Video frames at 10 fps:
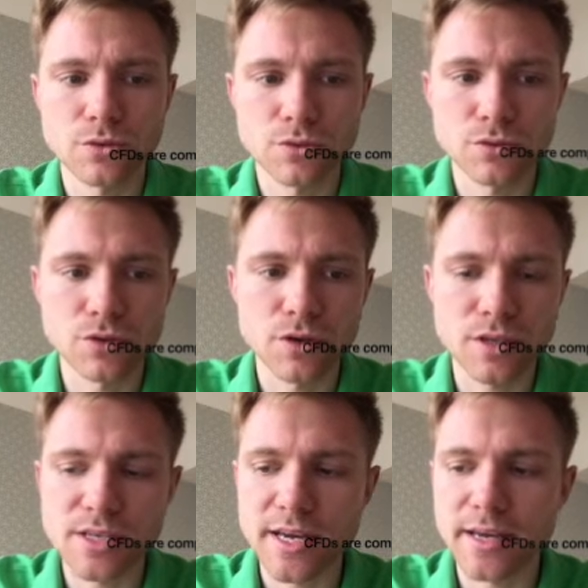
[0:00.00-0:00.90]
was
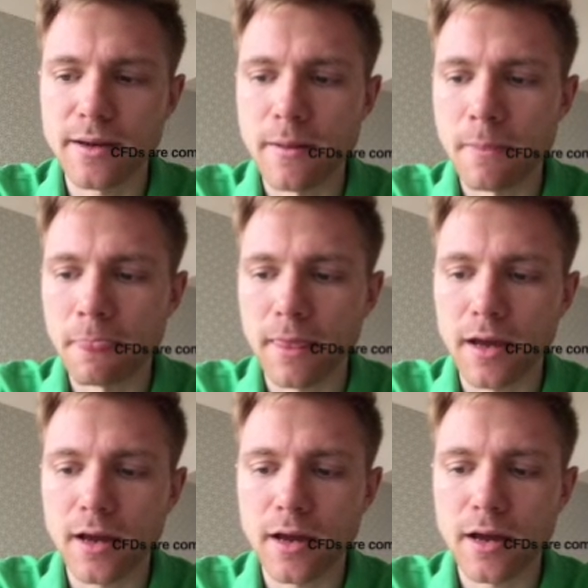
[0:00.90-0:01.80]
going to take
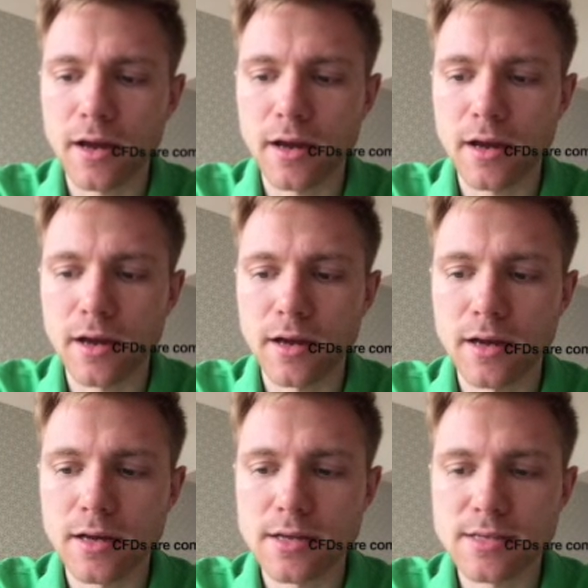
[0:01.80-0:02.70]

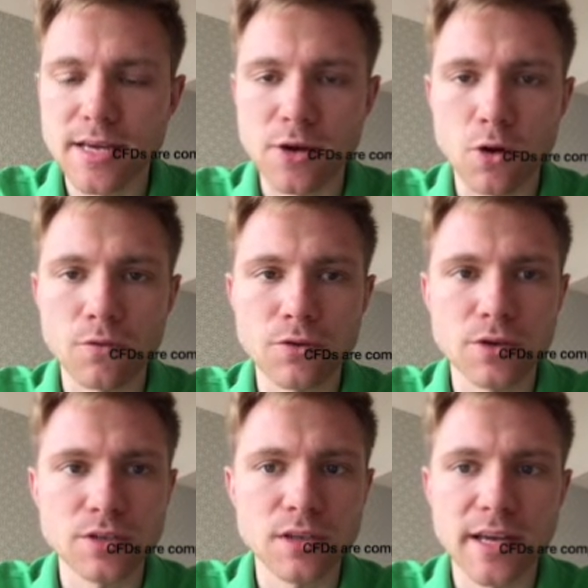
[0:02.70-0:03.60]
uh, take
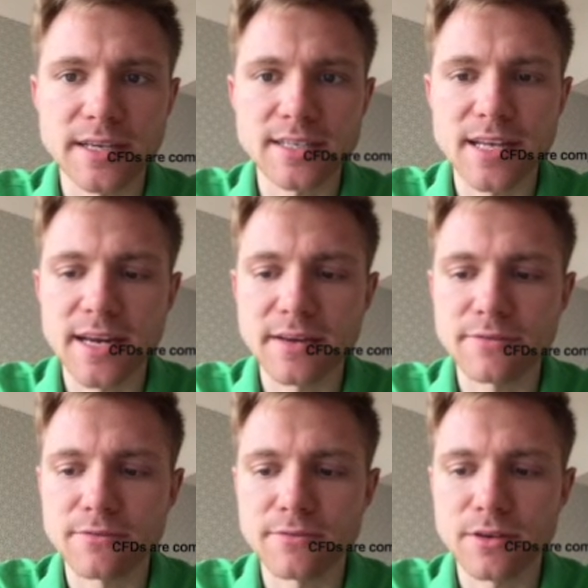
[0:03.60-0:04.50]
over the legislative
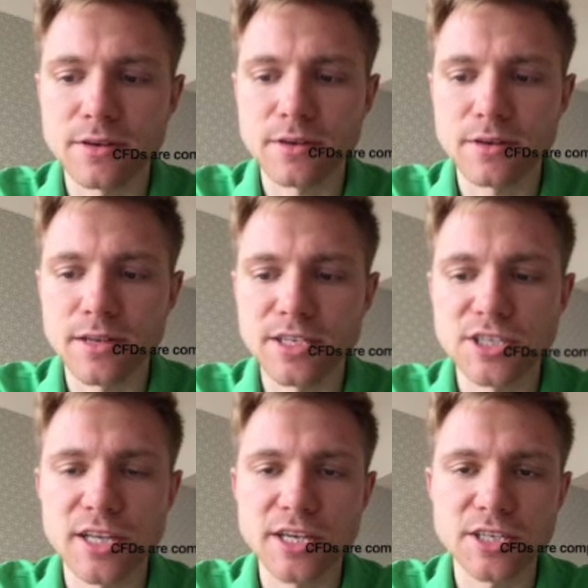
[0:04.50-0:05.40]

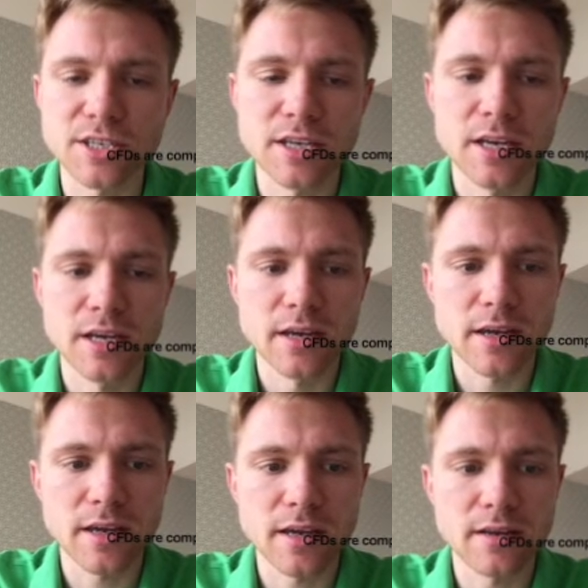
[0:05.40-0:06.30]
legislation
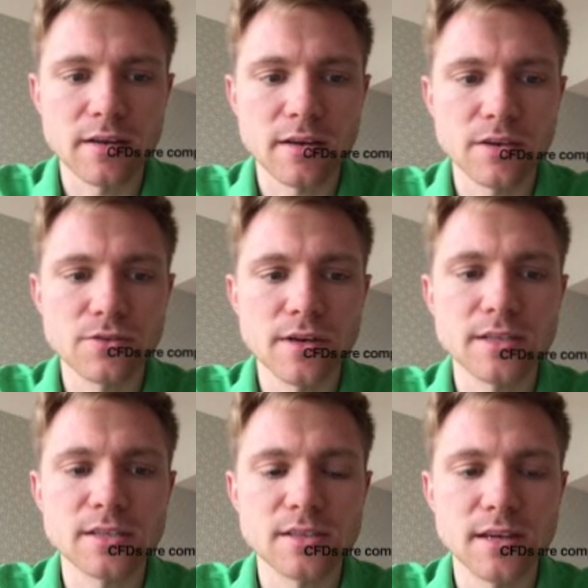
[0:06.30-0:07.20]
in in
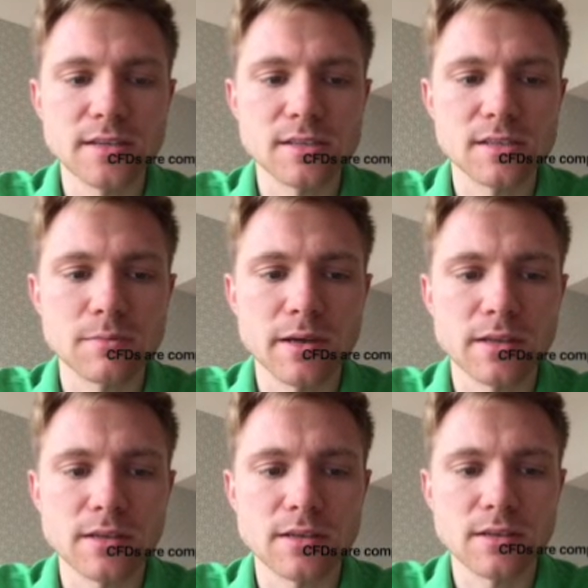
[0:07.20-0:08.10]
United States is
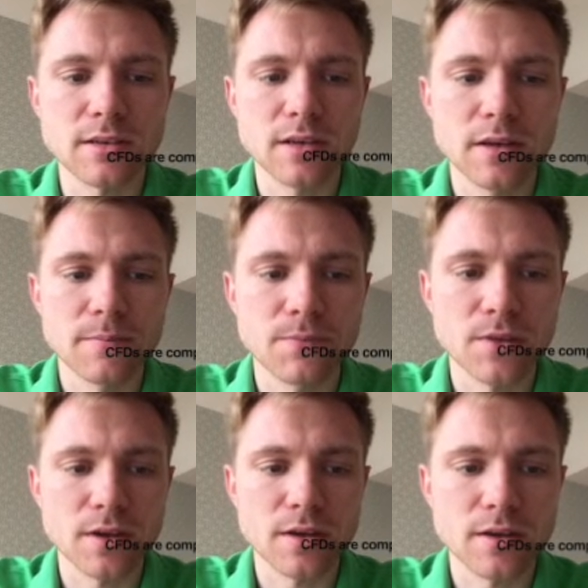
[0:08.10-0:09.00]
mainly the
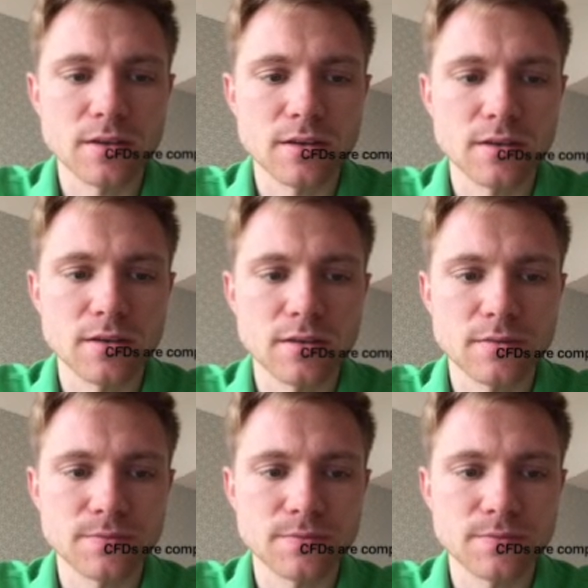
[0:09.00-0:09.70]
the the